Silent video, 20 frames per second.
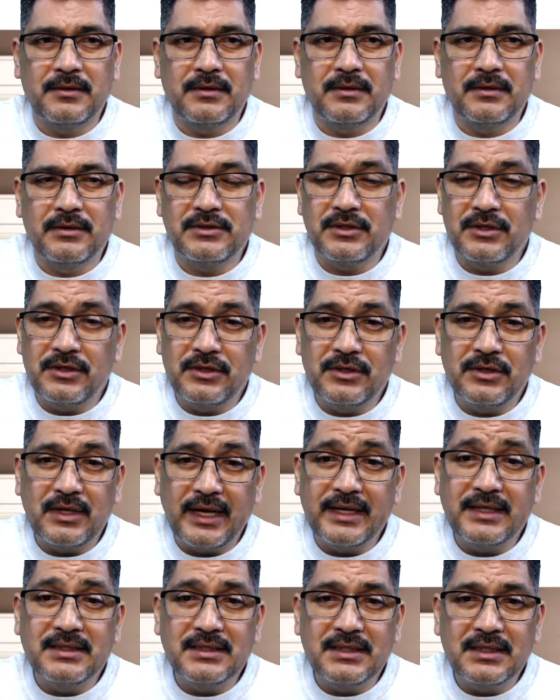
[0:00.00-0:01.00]
It's a good
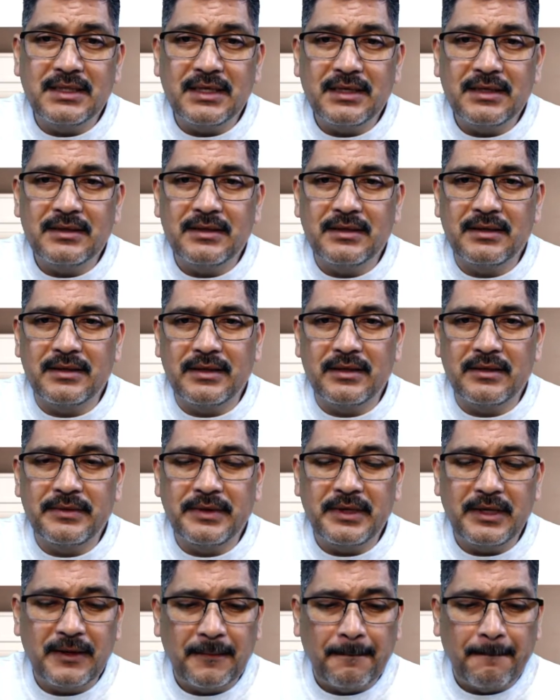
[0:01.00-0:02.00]
idea in
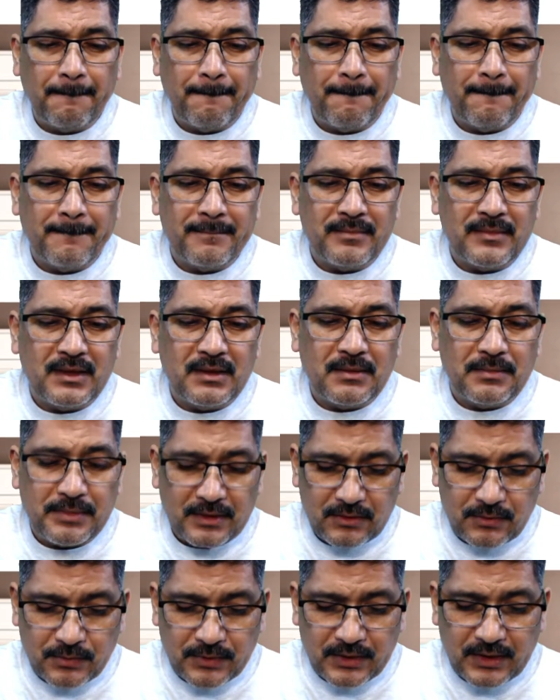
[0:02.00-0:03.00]
theory,
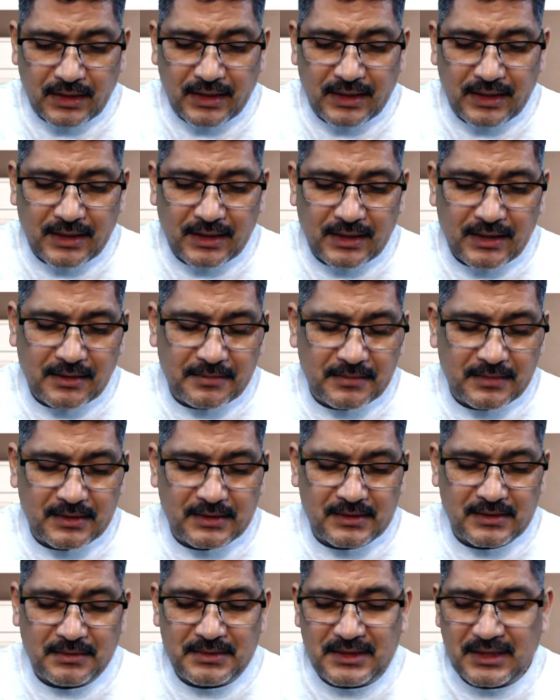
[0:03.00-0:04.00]
but really
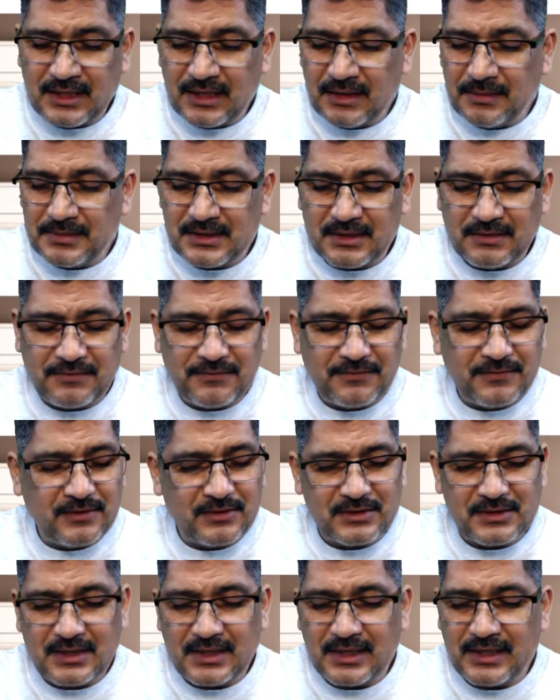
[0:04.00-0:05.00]
sometimes it
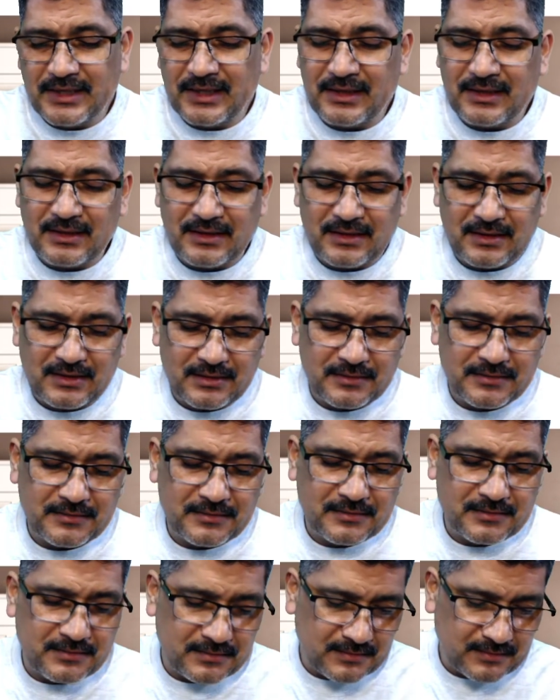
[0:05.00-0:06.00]
feels like
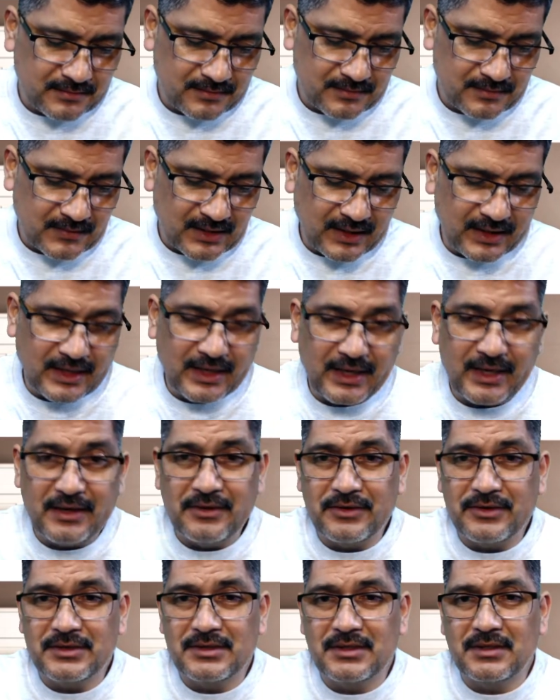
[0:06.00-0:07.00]
it
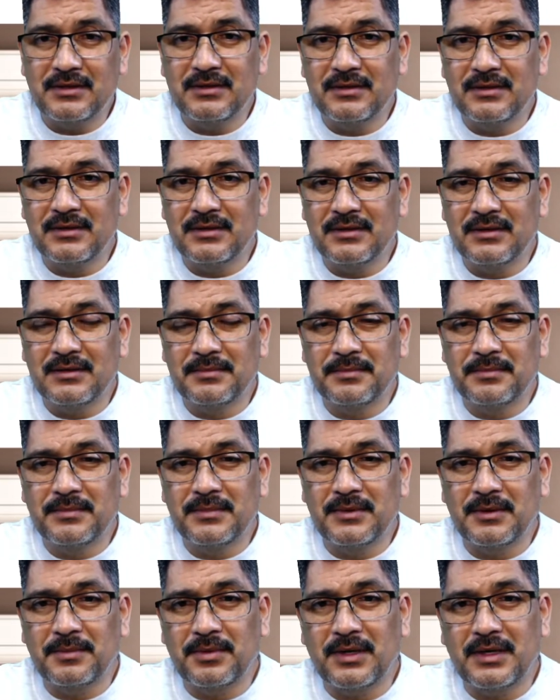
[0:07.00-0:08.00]
hinders
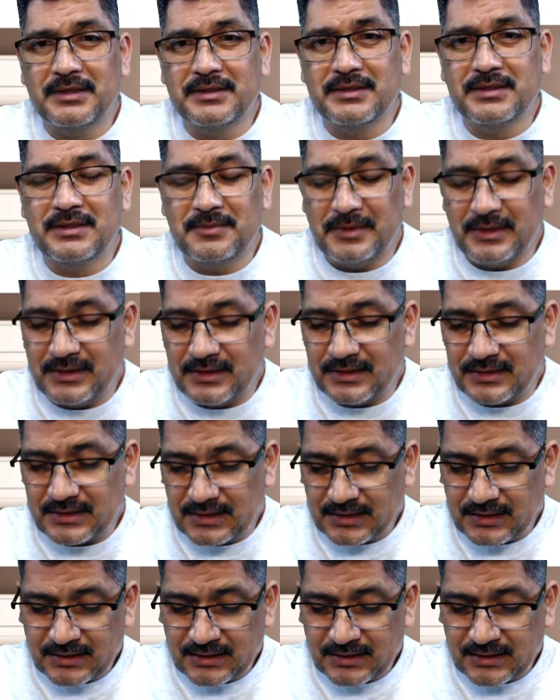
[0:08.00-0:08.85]
the process because